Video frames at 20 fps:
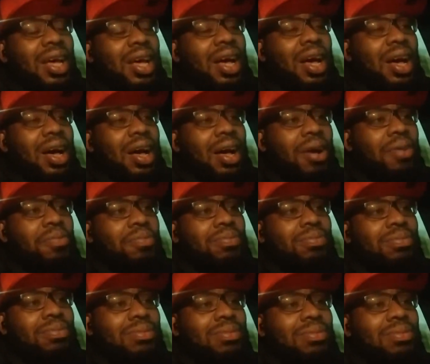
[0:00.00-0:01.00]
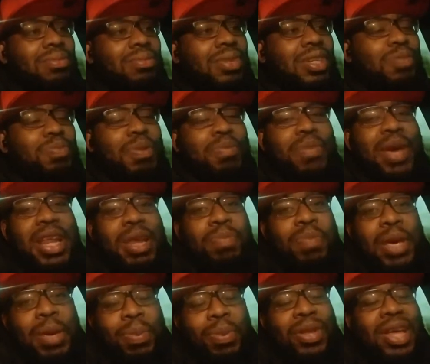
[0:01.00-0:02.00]
Um, there's been many
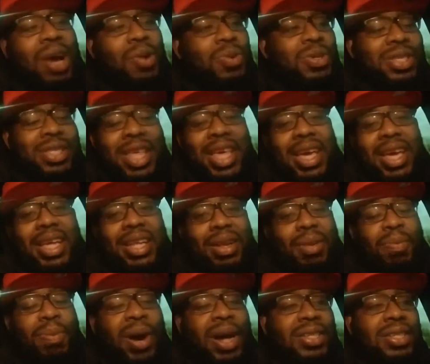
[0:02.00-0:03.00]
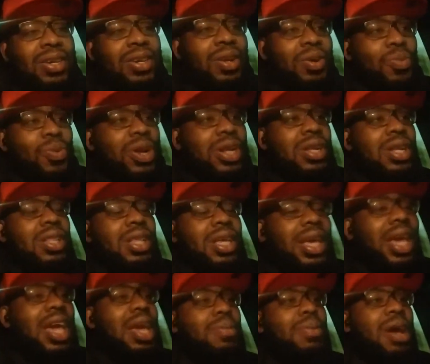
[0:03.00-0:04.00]
people that was thinking the Bucs couldn't win another
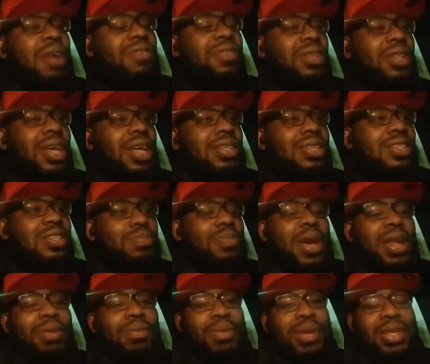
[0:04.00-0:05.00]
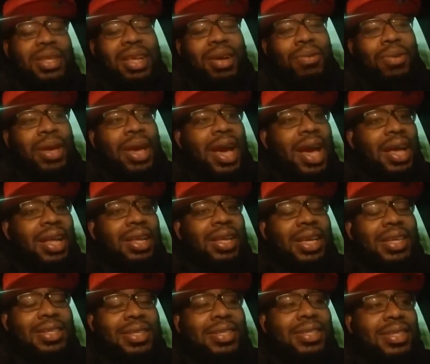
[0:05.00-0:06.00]
game after that dismantlement that we had
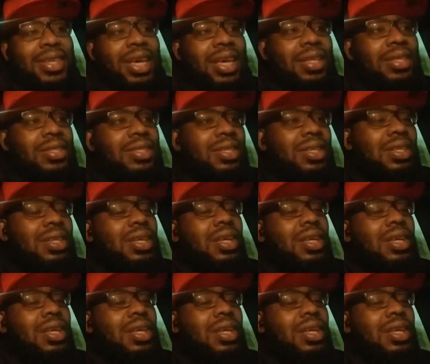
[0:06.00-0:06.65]
against the Saints.